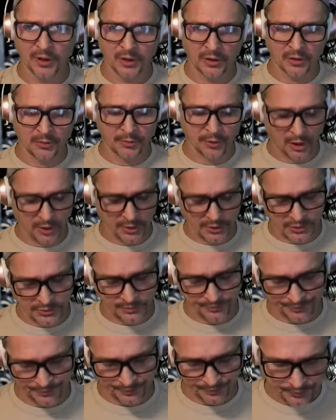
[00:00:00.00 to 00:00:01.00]
in the Bronx,
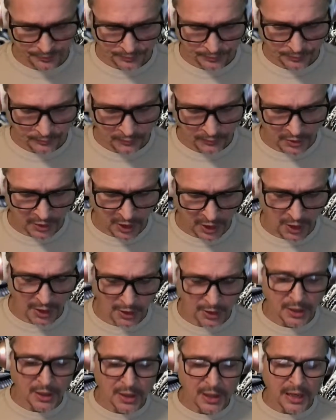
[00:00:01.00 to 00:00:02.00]
okay?
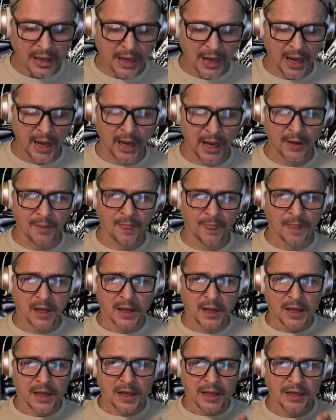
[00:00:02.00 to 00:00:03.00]
And
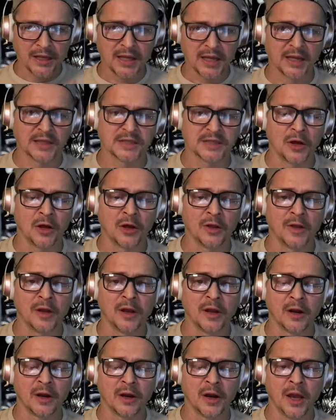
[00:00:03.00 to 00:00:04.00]
he gets on
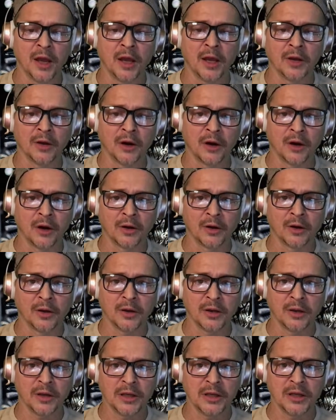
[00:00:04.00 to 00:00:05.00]
there and uh,
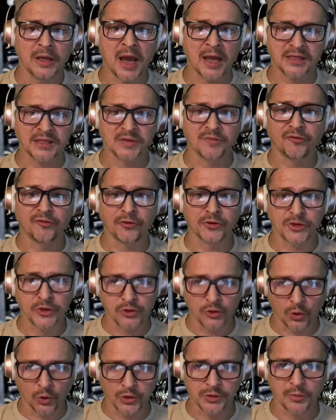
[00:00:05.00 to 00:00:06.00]
he asks him for his
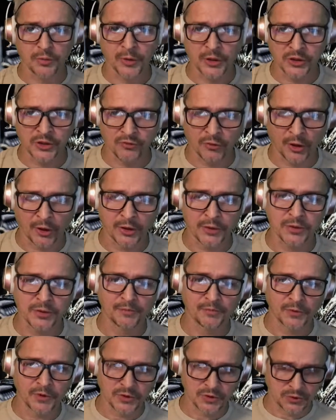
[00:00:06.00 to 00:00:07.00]
endorsement when he's running.
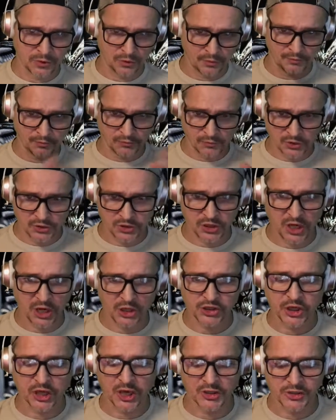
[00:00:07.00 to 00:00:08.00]
So just to
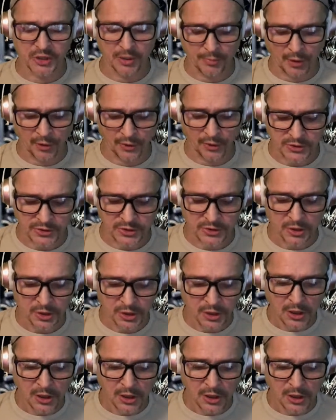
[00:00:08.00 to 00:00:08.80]
catch you guys up on this.